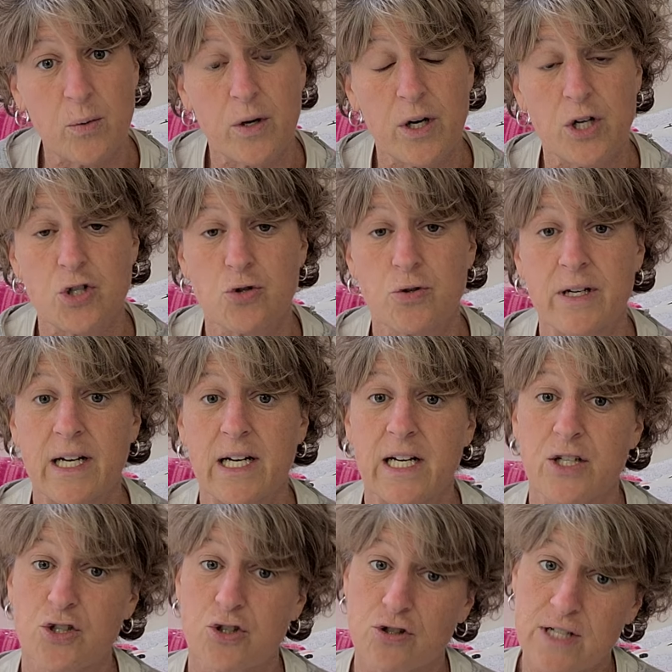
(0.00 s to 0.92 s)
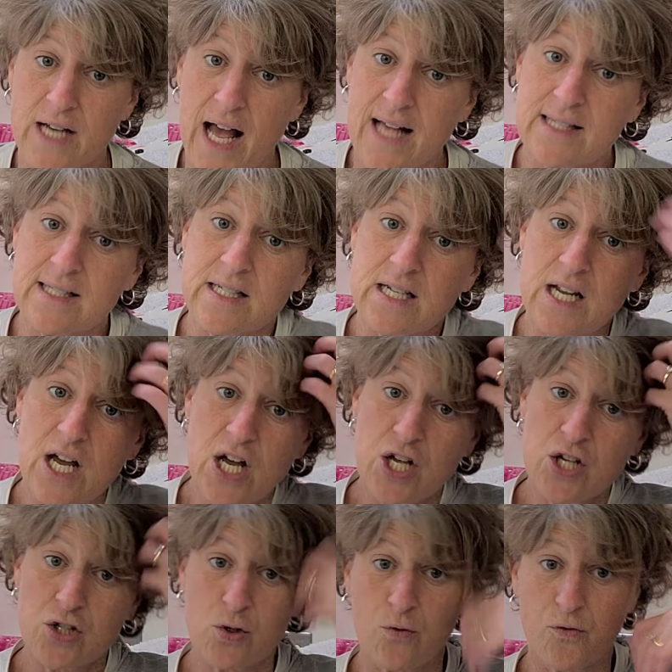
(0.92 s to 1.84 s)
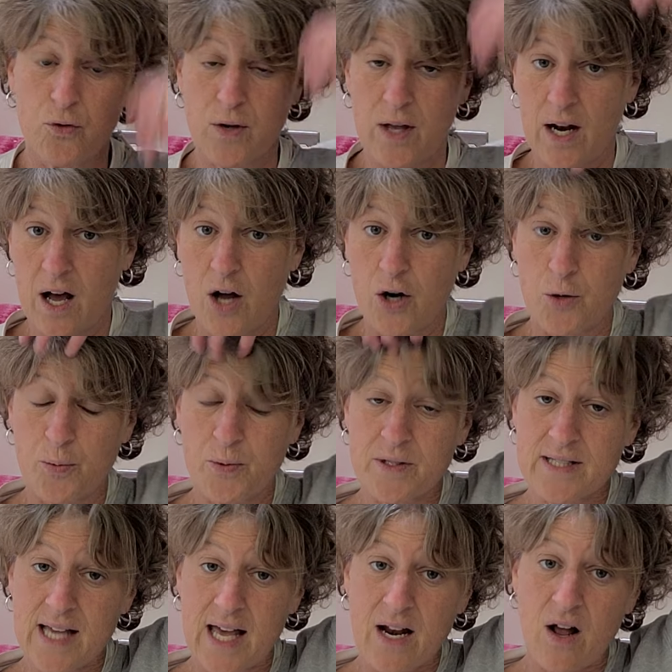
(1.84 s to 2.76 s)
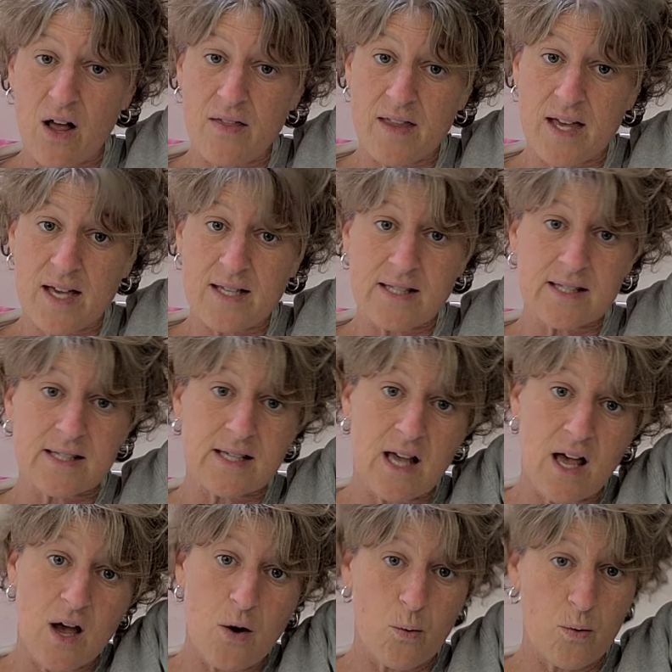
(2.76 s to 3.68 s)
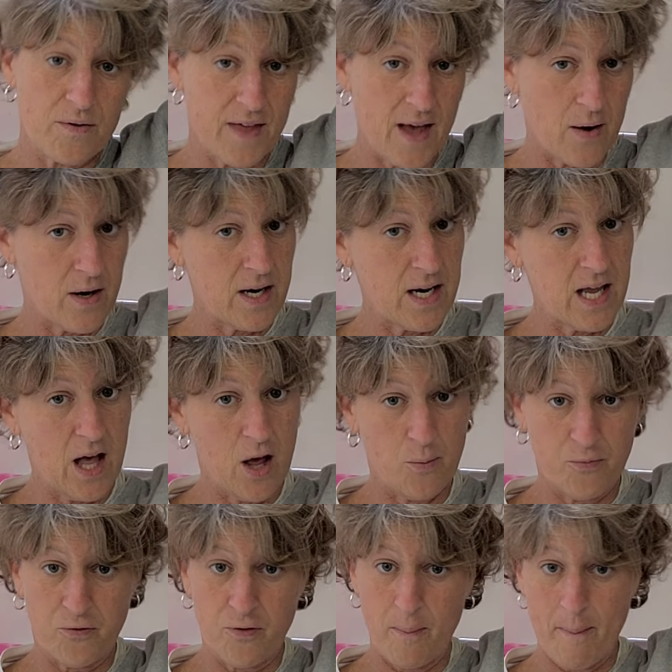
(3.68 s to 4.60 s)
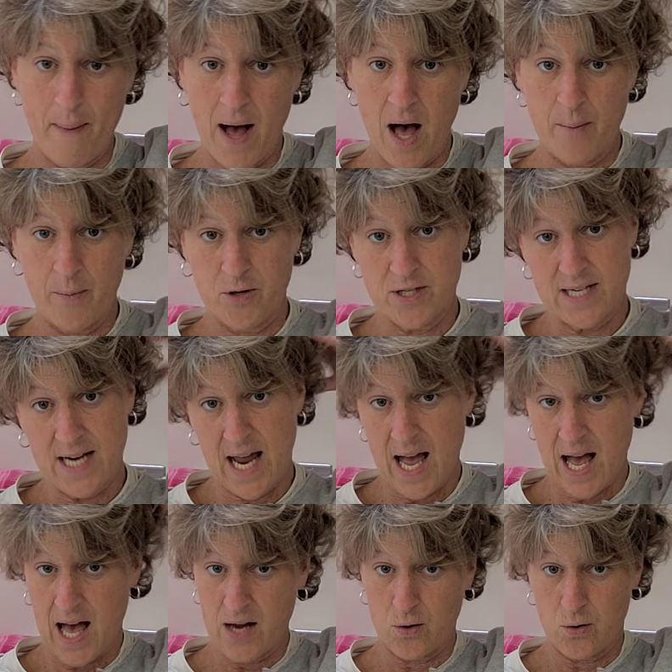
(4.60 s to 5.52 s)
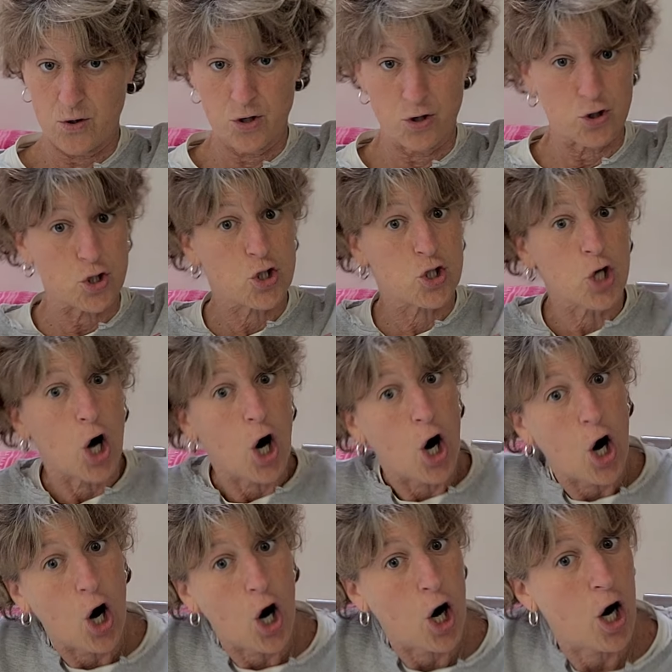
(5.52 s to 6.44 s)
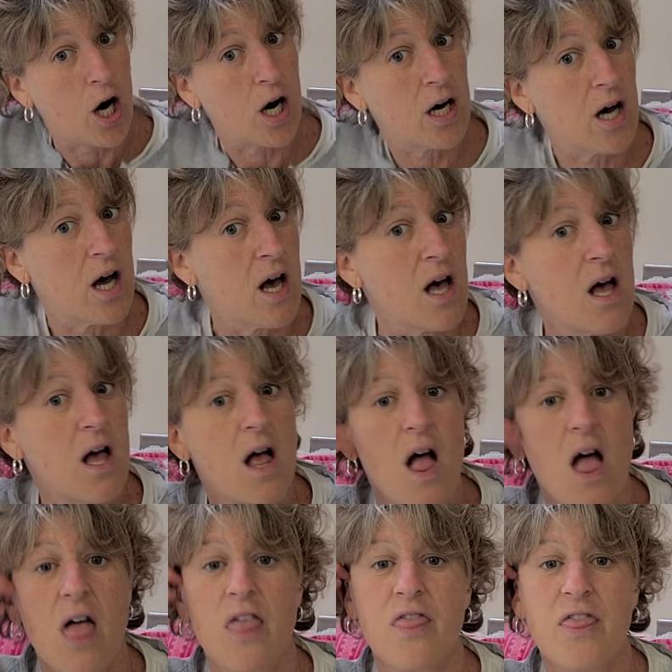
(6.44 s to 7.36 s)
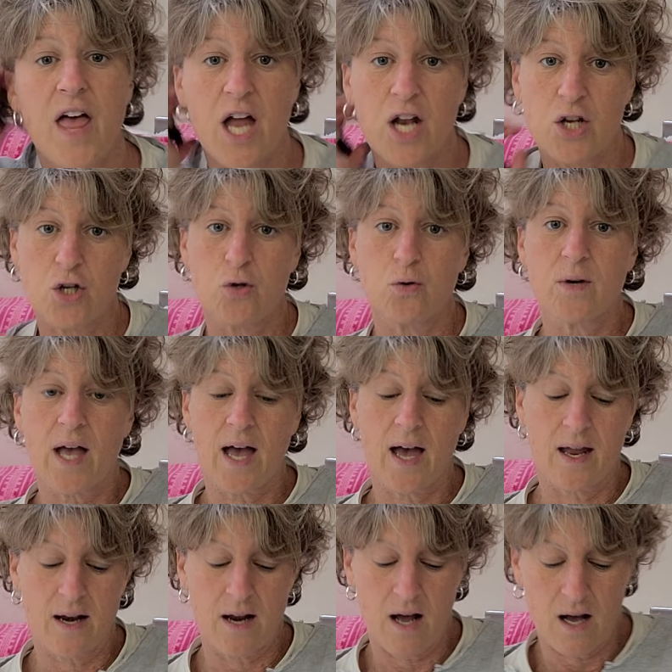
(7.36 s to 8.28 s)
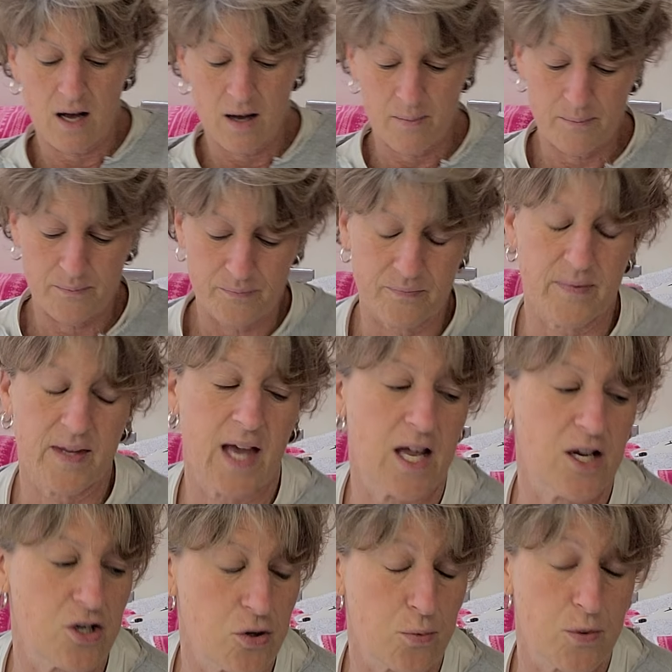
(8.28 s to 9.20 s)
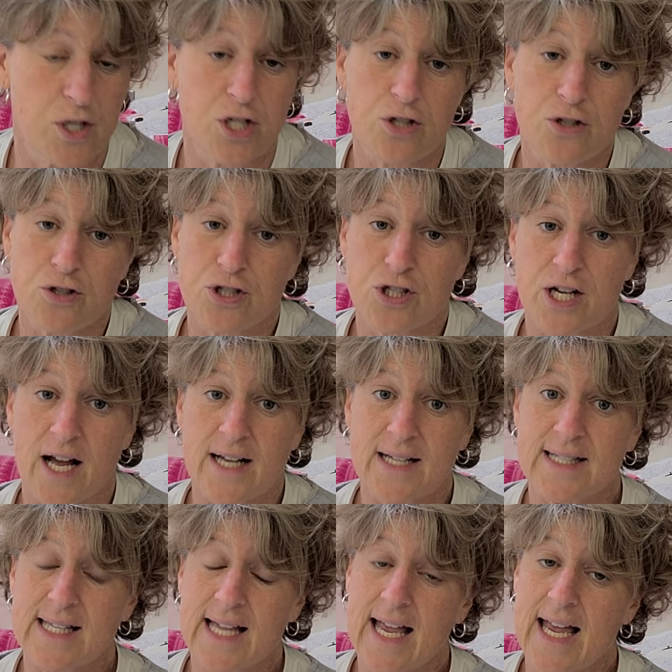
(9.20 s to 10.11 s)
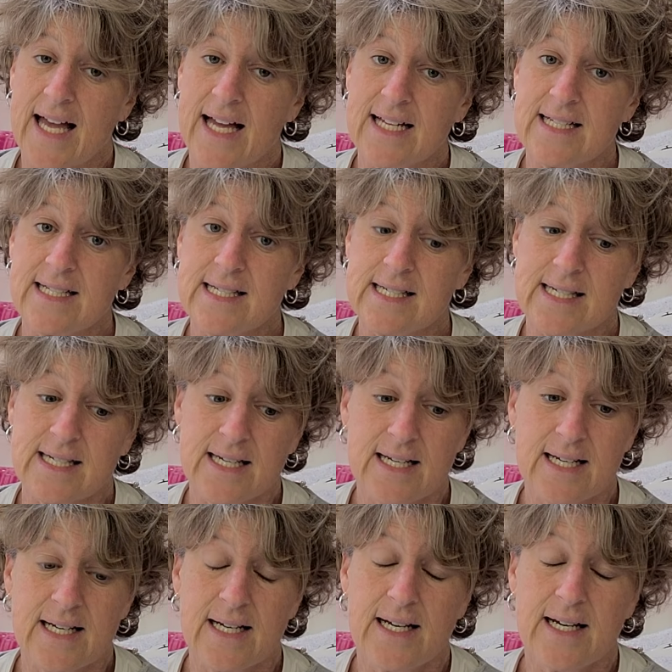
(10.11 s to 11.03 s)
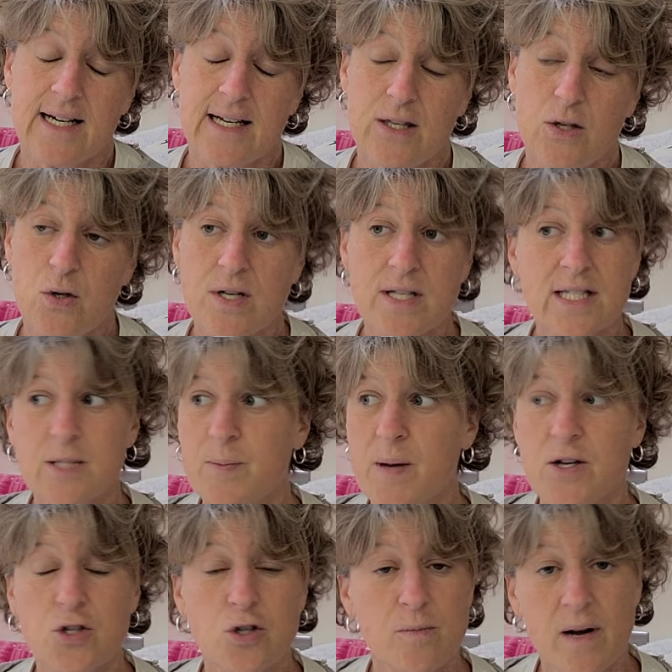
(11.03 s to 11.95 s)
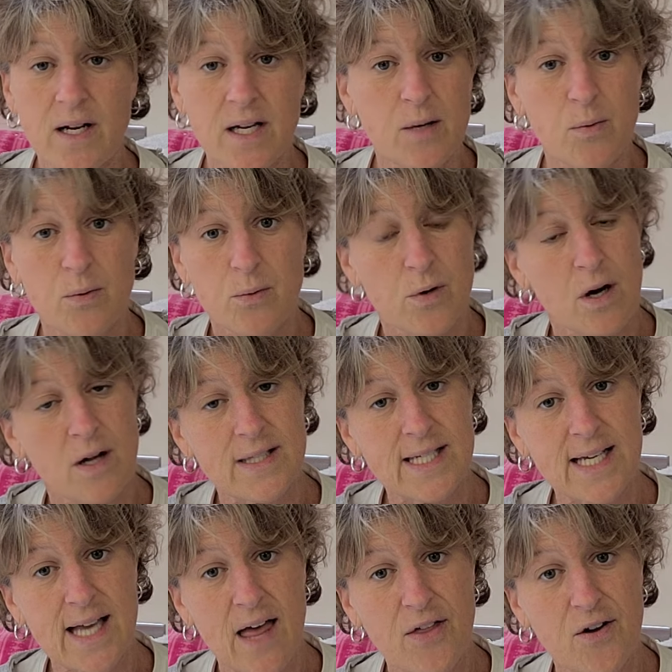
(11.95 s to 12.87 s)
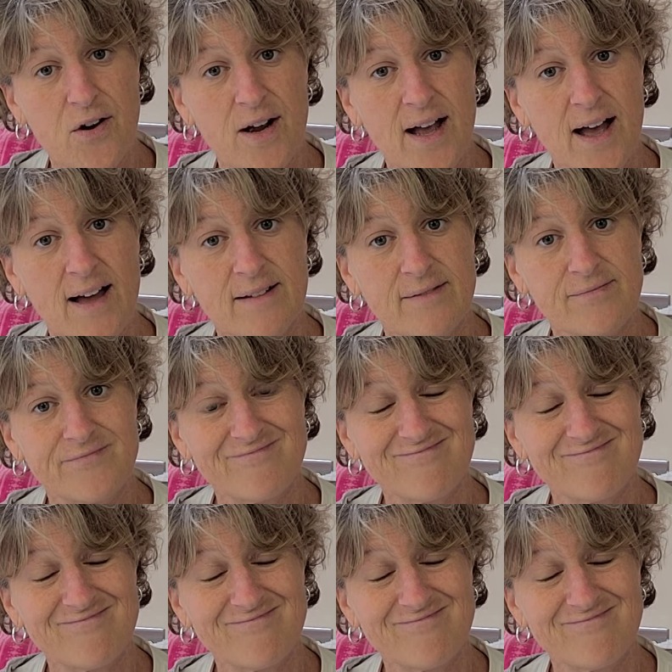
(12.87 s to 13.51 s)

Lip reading: We're going to treat it as your test. So if you get 100% on this without any help from mom or dad or your dog, then you can get 3 children's checks and you can spend your money when we're all together again.